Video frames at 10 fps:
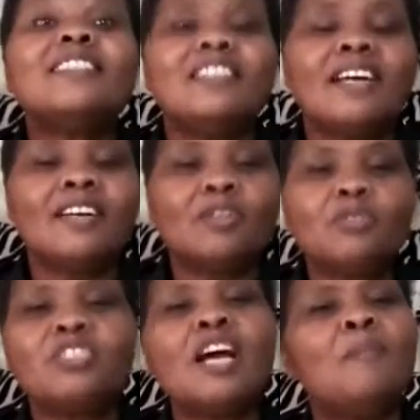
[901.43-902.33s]
scenario. You
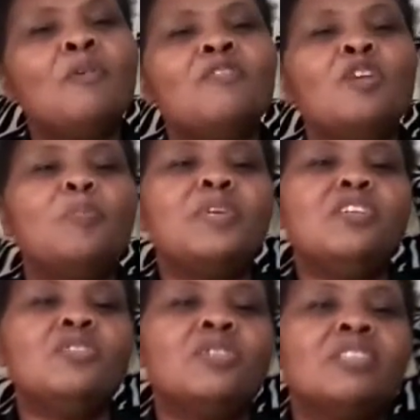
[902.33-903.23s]
see, I'm of the
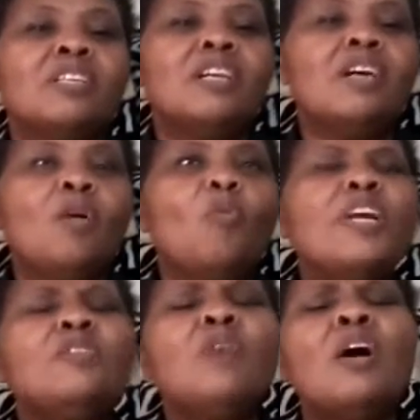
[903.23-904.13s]
opinion,
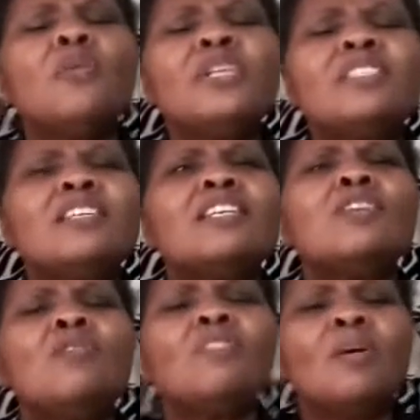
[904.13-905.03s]
when you're always
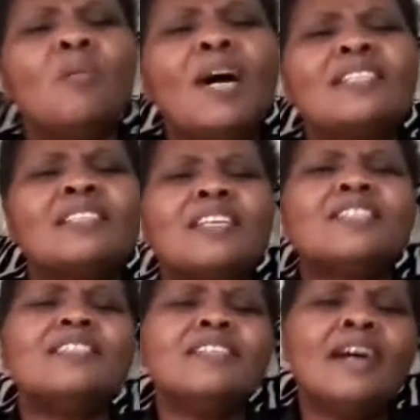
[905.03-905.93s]
thinking of the worst case
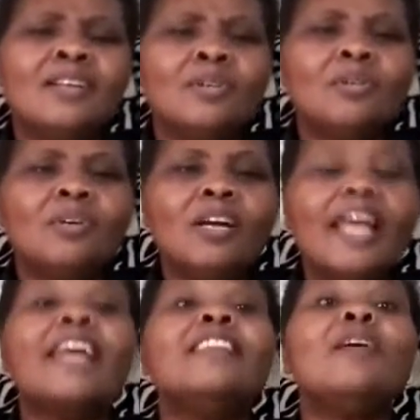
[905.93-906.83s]
scenario
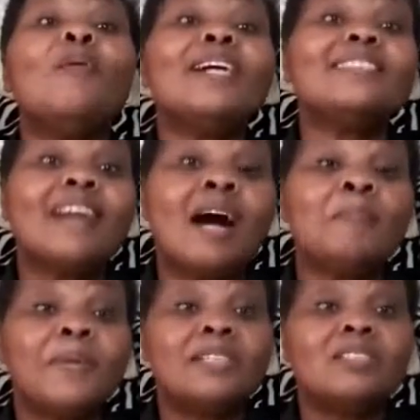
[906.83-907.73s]
and the worst
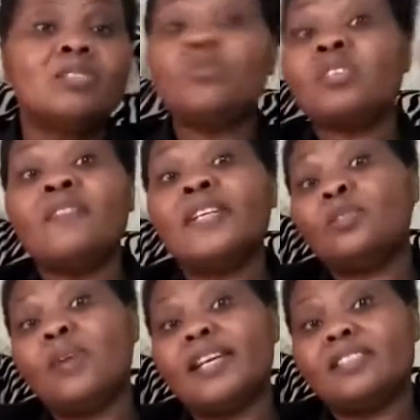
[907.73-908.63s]
happens, you suffer
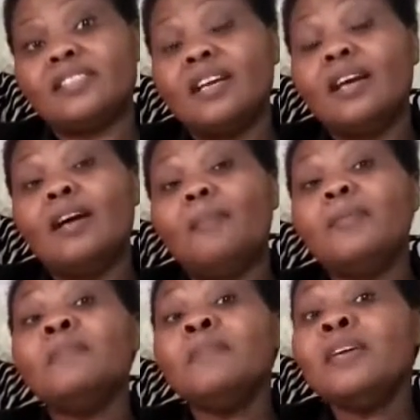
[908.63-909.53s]
twice.
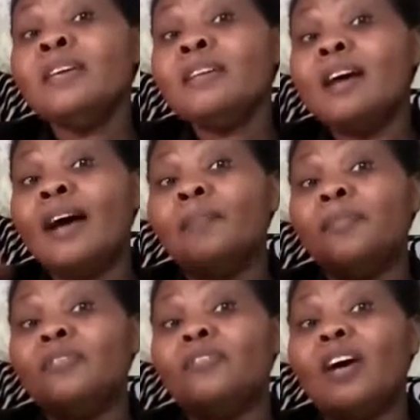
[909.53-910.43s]
Me, I
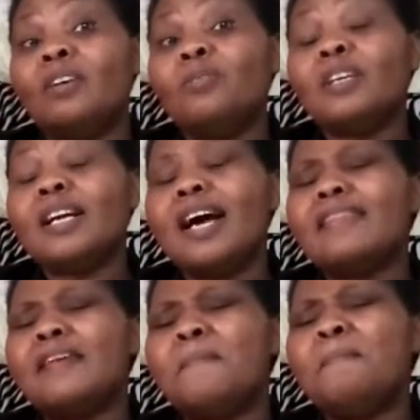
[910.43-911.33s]
prefer looking at
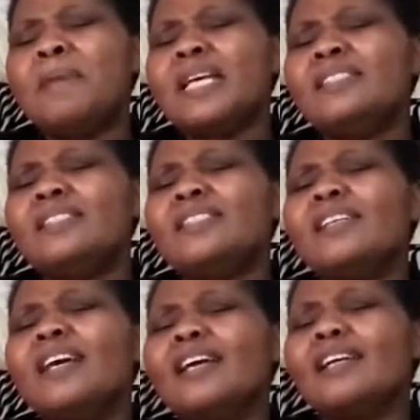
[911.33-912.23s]
the best
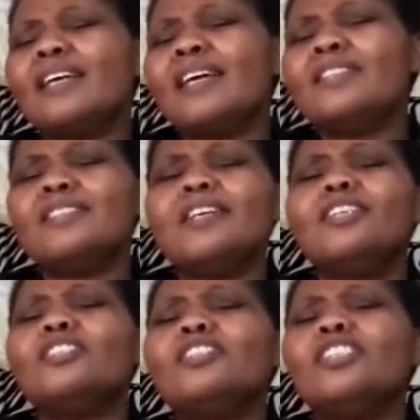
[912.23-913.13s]
case
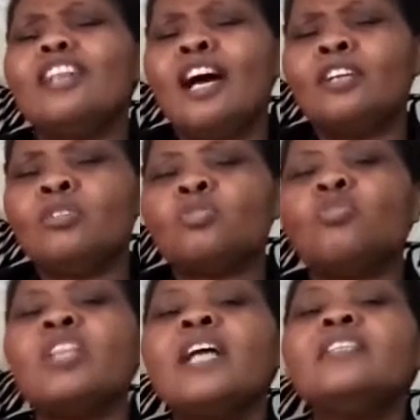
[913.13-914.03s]
scenario so
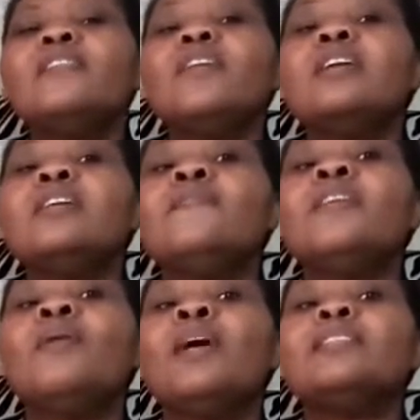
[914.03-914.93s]
that even if
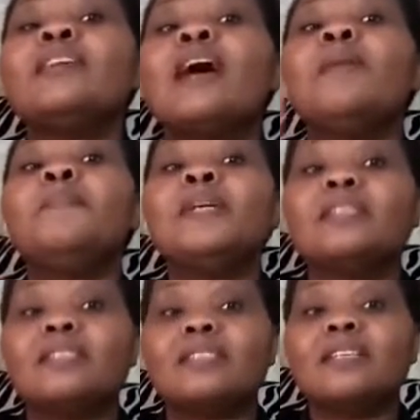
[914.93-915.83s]
the worst
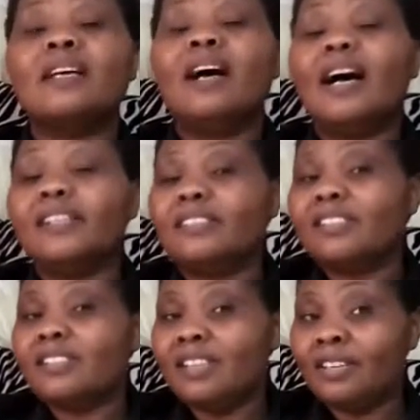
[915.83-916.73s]
happens, at
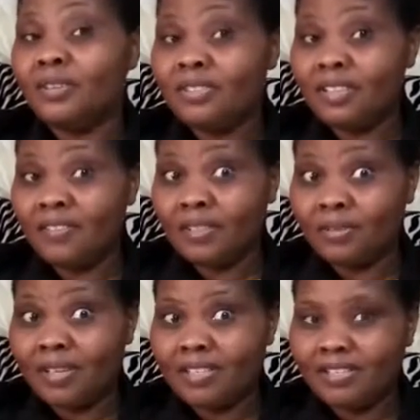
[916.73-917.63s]
least I don't suffer
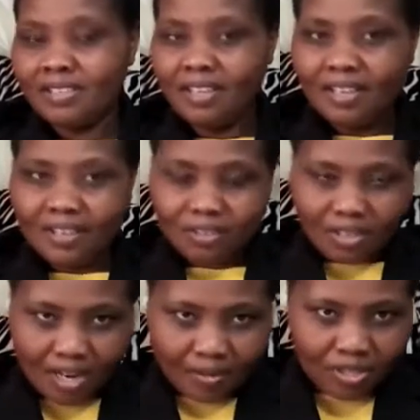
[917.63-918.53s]
twice.
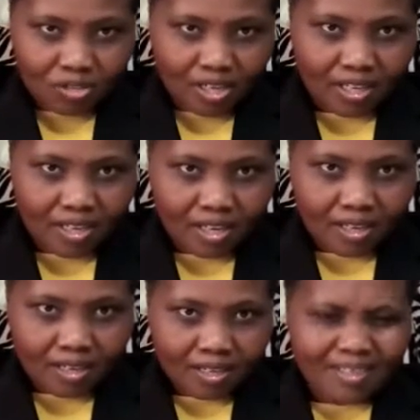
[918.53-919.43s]
Are we together?
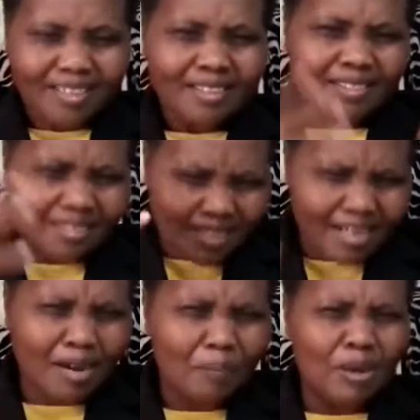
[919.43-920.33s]

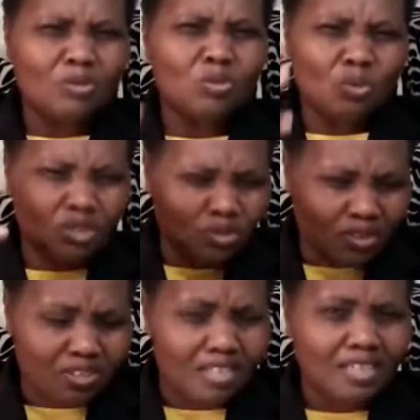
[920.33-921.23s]
Think about what you're
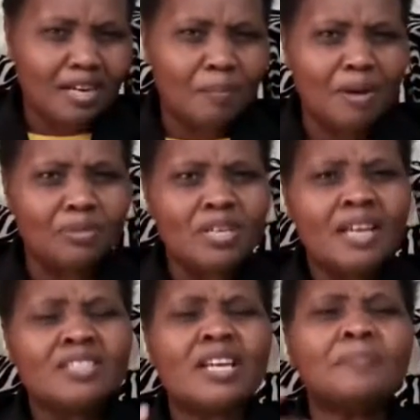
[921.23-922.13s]
thinking about.
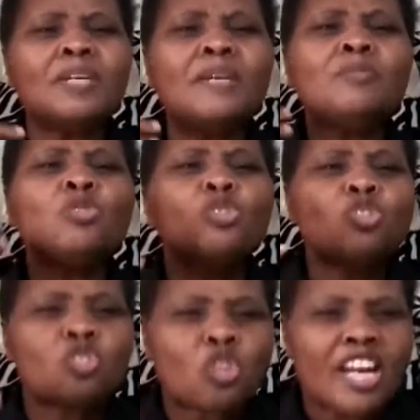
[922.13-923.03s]
Sometimes you're
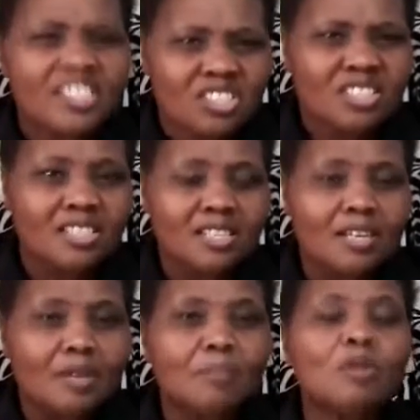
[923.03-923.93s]
stressed
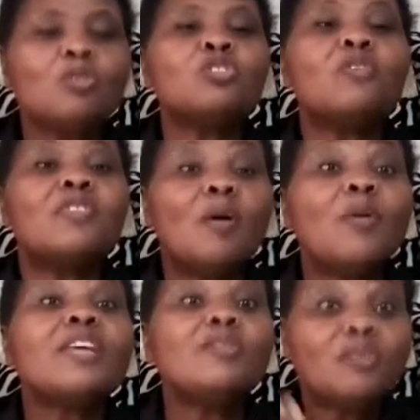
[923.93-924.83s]
because of the
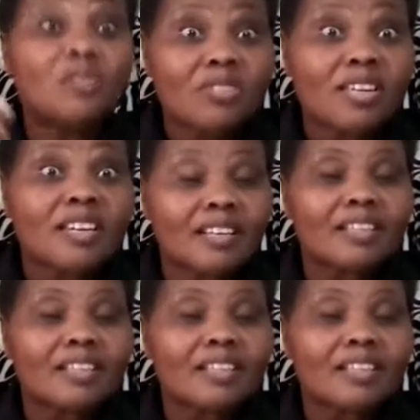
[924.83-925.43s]
way you think.